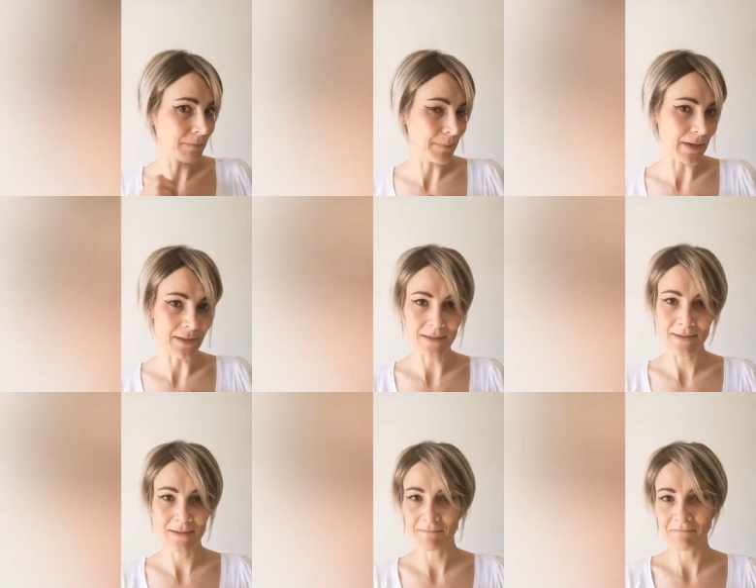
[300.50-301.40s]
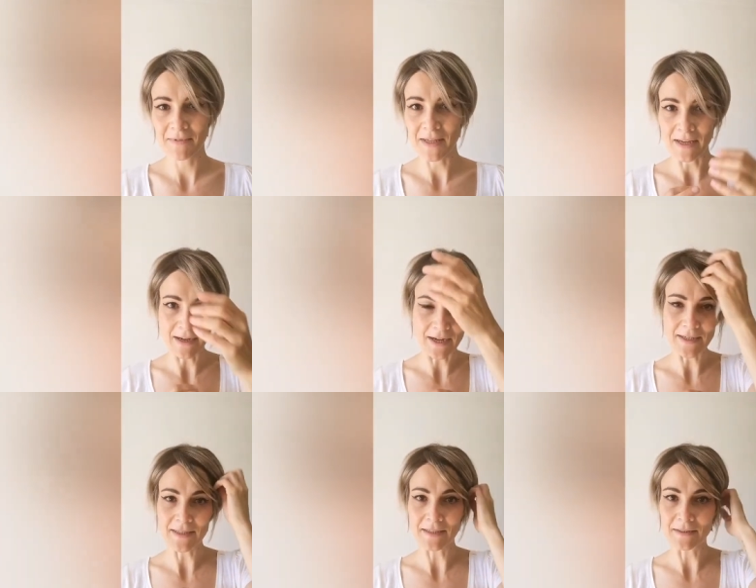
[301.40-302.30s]
but it's, yeah,
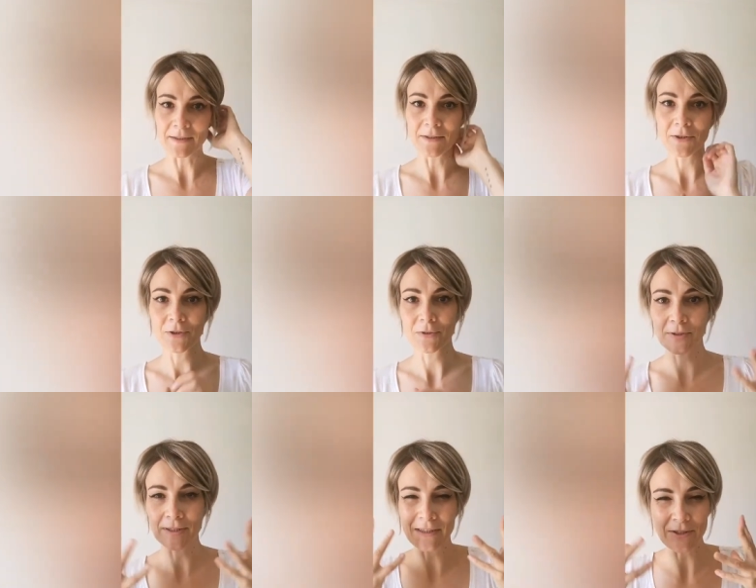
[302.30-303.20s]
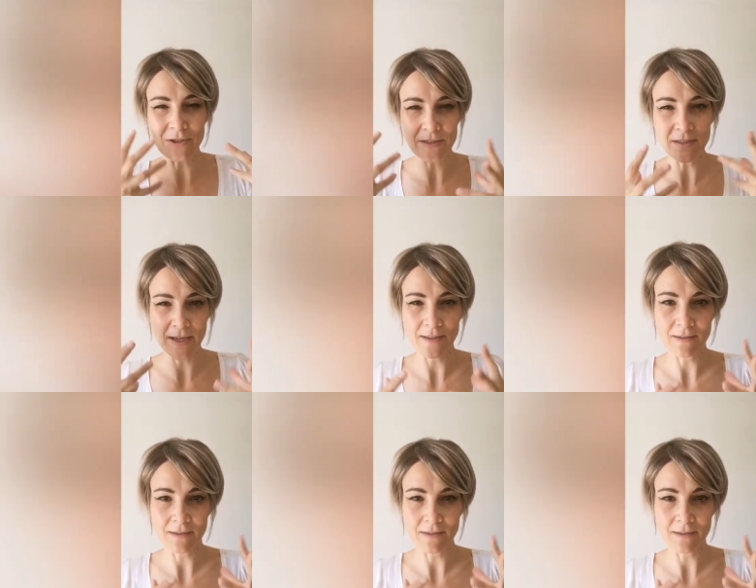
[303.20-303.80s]
ideal. And you still can